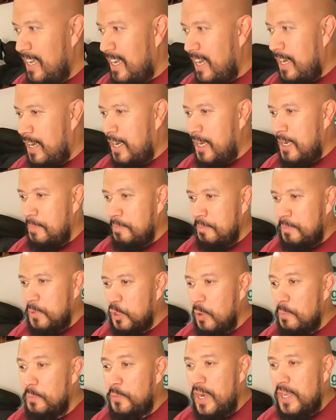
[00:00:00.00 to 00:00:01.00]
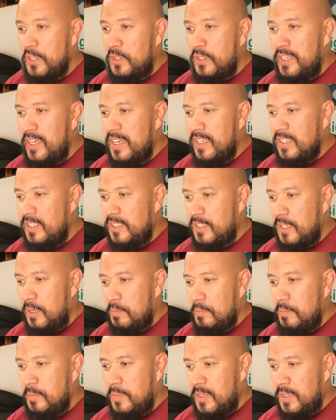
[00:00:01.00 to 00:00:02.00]
Um, so I'm trying to get
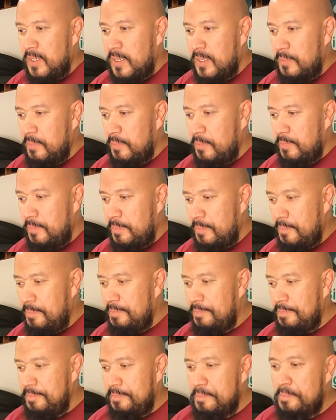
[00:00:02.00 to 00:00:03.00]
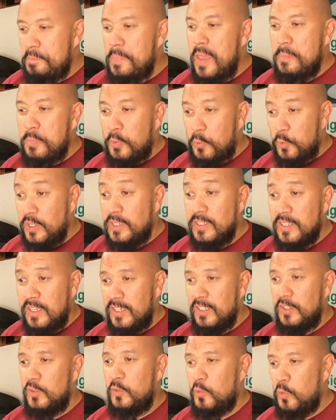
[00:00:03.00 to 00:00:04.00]
some um, paperwork
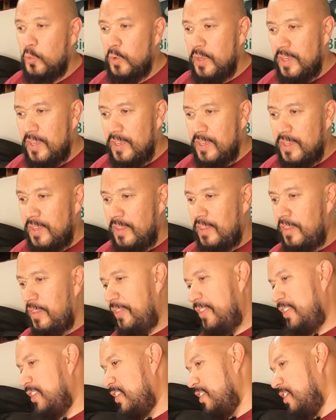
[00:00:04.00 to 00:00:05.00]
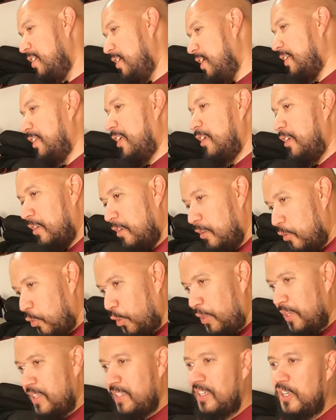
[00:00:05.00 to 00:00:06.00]
done with another
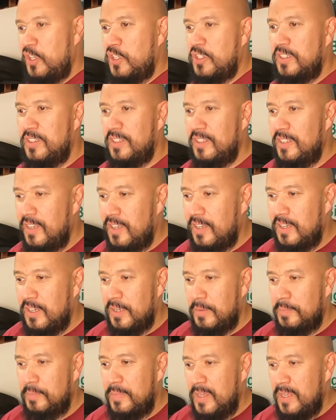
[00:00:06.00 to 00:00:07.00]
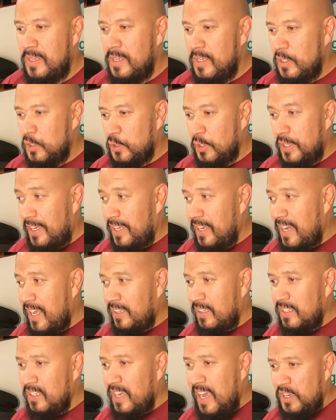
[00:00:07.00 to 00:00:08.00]
organization um, so that I
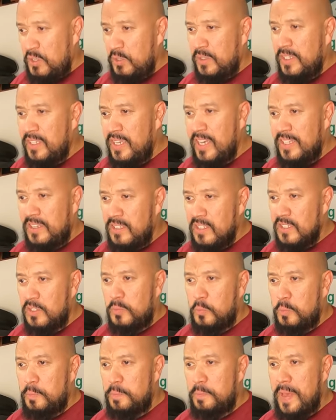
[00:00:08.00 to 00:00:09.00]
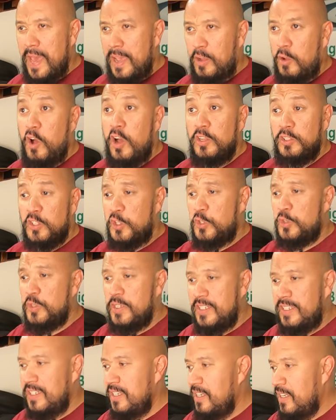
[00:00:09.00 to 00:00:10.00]
can actually get this back on the
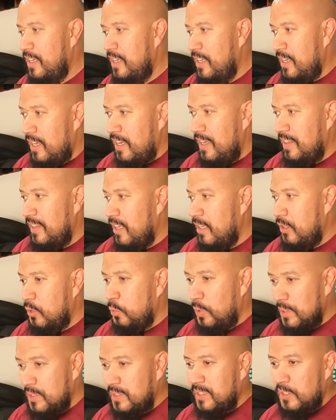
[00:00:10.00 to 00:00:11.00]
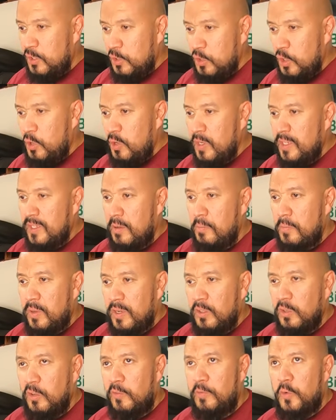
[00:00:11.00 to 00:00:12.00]
street. And then once that's going, I'm going
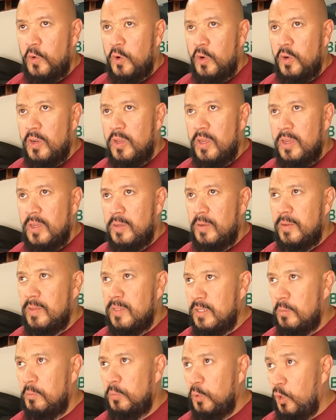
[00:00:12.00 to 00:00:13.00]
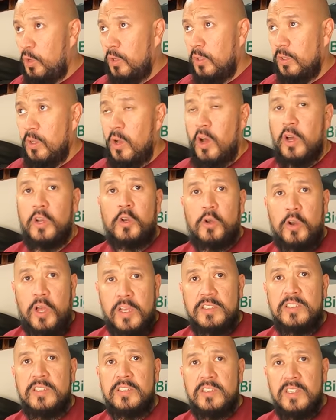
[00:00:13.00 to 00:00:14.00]
to look for uh, some local
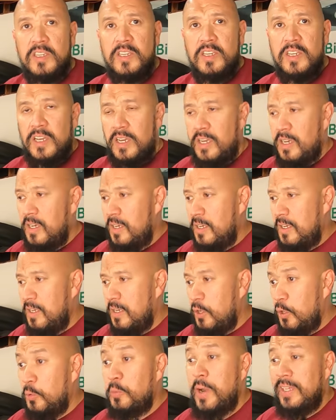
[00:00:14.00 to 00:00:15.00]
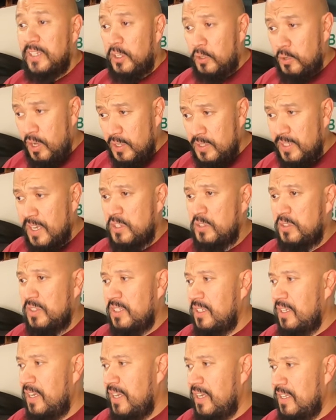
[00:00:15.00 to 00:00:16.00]
autocross uh, or rallycross
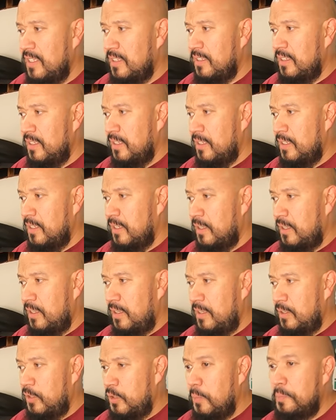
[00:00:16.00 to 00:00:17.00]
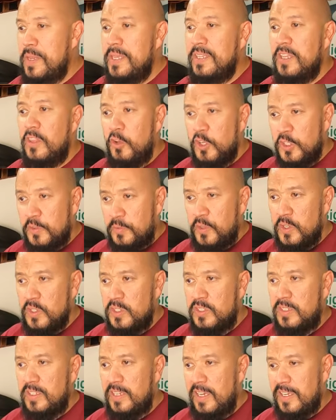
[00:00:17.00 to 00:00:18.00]
actually, and uh, compete in those
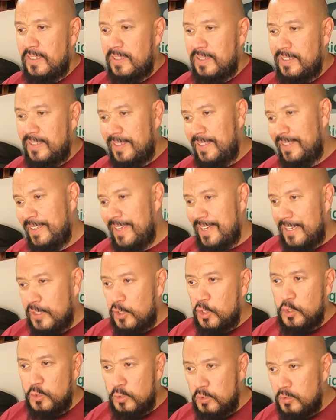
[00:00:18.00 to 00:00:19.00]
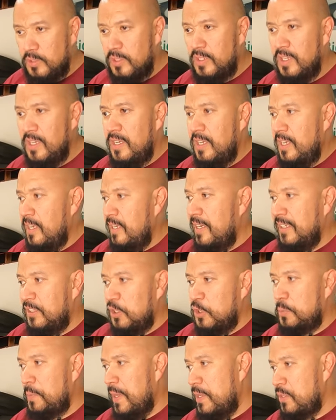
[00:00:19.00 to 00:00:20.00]
first, get, get it tuned, get the
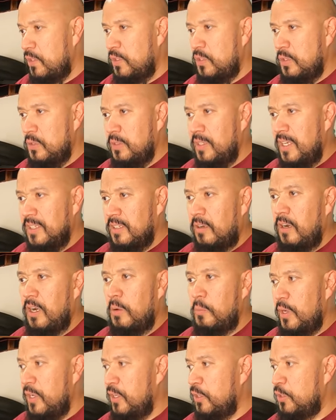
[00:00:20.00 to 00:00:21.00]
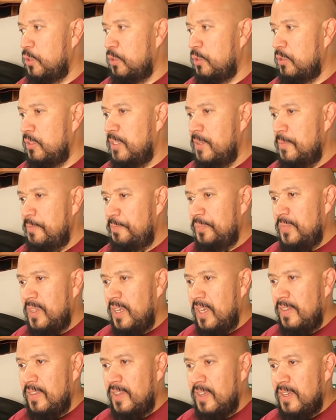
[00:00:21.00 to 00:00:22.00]
suspension tuned, get the carburetor tuned,
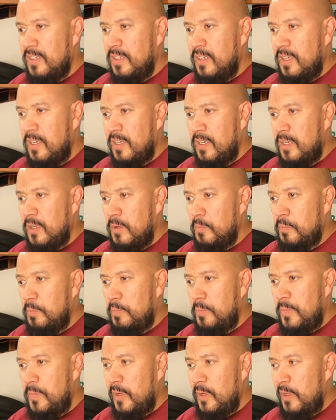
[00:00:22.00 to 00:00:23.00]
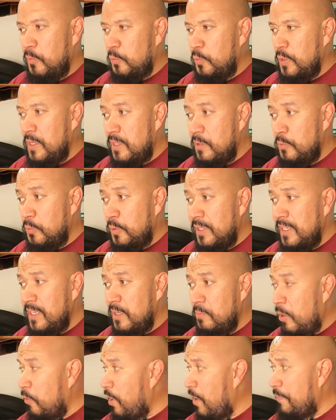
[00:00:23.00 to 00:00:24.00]
and then um, we really,
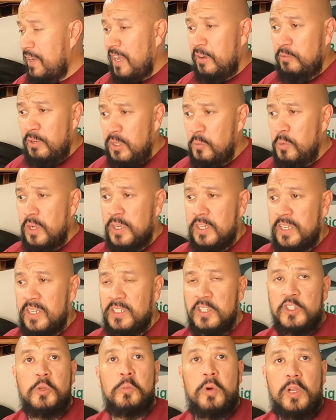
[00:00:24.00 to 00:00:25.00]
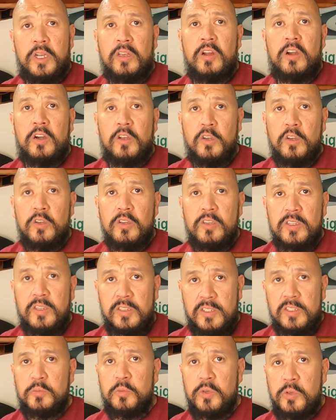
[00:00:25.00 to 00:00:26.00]
my wife and I really wanted to take this to Monte Carlo
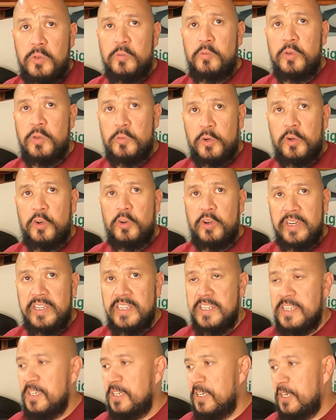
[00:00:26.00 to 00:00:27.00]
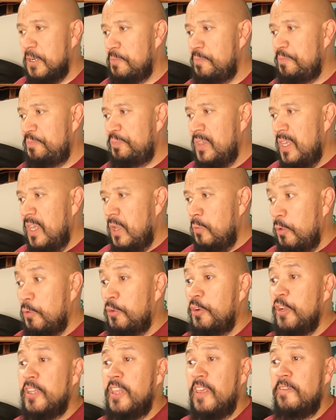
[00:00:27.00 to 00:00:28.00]
because we, we were already, uh, we
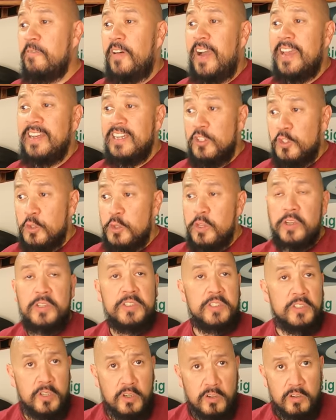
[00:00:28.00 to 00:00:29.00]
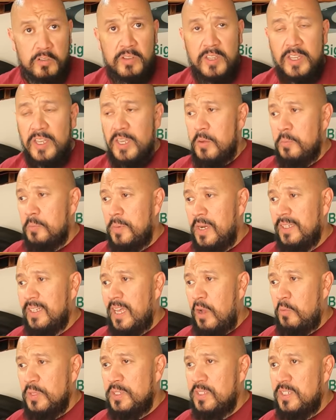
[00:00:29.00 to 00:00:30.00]
were already invited two years ago, but I
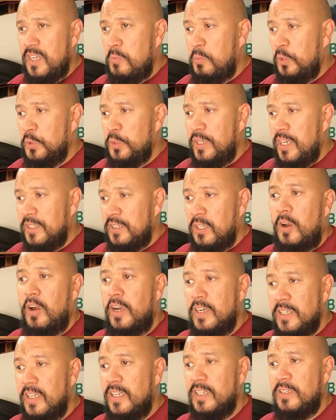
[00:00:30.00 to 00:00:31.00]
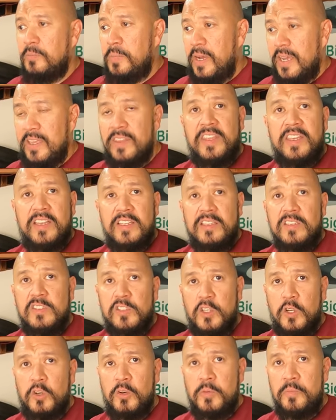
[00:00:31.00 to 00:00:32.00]
wasn't able to get the car done by then.
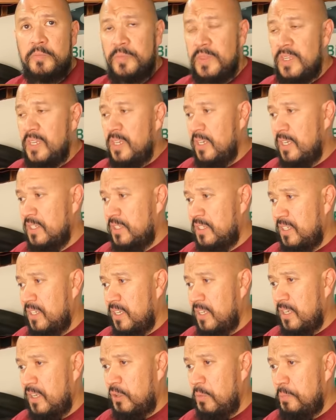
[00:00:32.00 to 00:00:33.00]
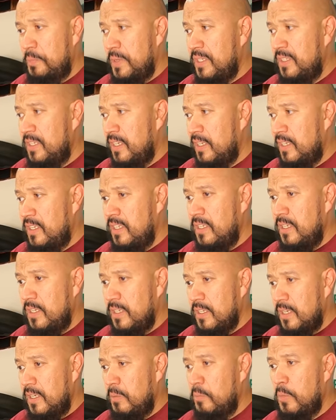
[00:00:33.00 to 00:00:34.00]
So it's gonna compete in the
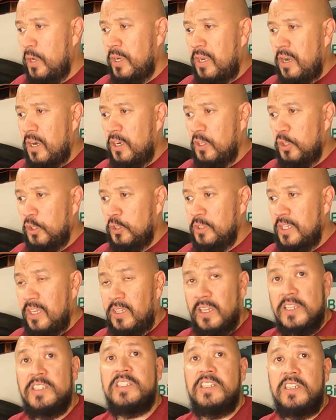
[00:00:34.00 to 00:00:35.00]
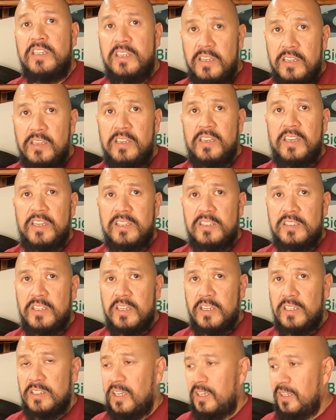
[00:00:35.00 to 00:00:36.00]
uh, Monte Carlo de Classique. It's
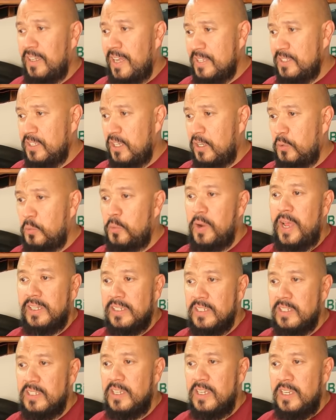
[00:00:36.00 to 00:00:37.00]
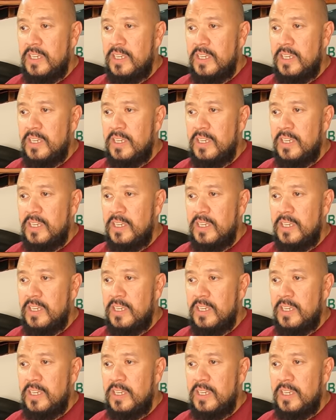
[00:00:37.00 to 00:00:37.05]
uh, the classic rally